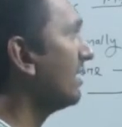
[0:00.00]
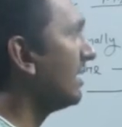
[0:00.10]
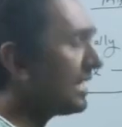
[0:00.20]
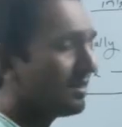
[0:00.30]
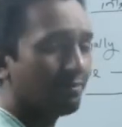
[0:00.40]

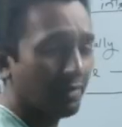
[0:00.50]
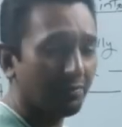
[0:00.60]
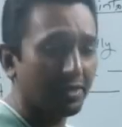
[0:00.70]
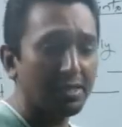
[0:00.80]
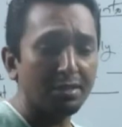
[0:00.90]

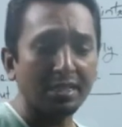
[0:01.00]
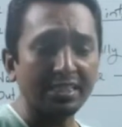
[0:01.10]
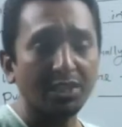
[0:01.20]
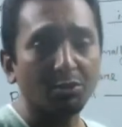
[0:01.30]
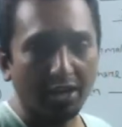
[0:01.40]
It is
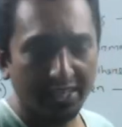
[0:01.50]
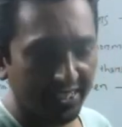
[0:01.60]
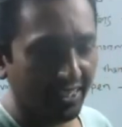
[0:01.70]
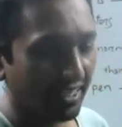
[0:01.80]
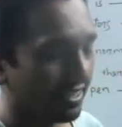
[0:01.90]
just your
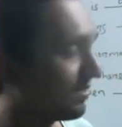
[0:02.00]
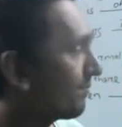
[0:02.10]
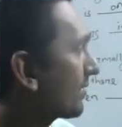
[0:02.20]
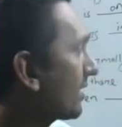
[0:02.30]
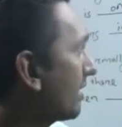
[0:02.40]
idea.
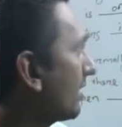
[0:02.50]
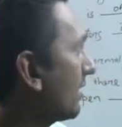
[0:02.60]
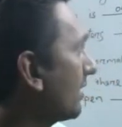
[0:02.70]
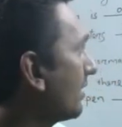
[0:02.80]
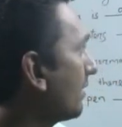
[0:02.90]

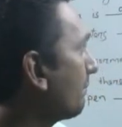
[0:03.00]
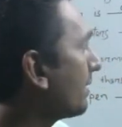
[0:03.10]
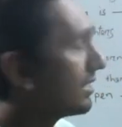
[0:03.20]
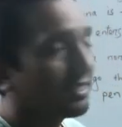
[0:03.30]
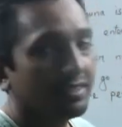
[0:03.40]

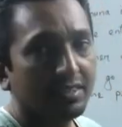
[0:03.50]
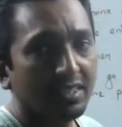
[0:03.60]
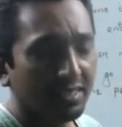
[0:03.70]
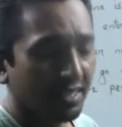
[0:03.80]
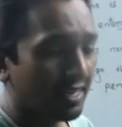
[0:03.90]
But
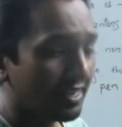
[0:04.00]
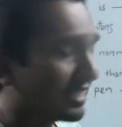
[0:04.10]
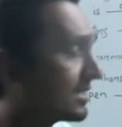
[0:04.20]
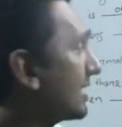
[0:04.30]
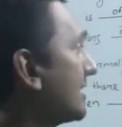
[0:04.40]
the correct
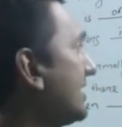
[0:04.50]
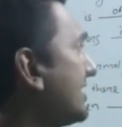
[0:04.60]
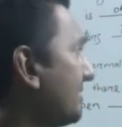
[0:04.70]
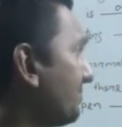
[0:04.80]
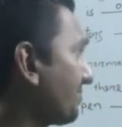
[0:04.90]
answer
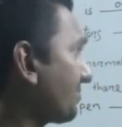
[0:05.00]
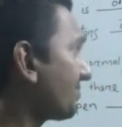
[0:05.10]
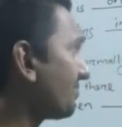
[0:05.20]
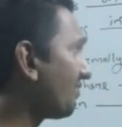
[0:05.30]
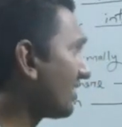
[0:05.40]
is,
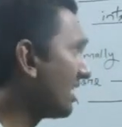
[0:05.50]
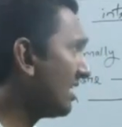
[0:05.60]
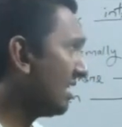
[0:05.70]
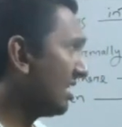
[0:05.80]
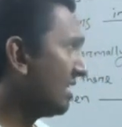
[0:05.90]

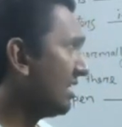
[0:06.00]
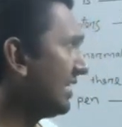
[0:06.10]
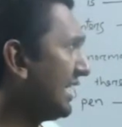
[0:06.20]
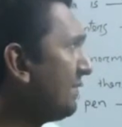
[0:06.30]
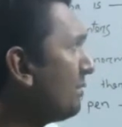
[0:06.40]

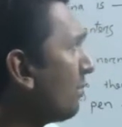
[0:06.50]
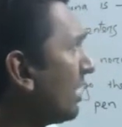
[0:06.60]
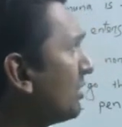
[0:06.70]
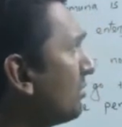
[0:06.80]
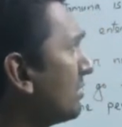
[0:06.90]
if you want to